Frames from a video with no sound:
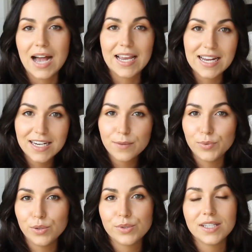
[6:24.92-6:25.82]
I ended up
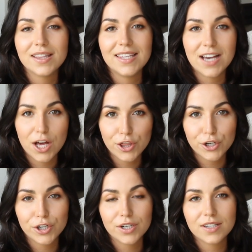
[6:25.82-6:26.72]
using the
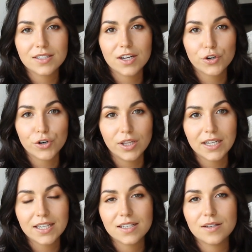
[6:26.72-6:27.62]
other
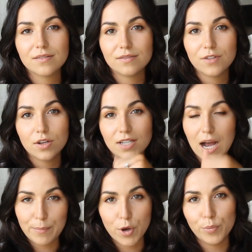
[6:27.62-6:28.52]
acrylic
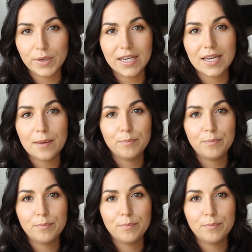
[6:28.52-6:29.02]
top opening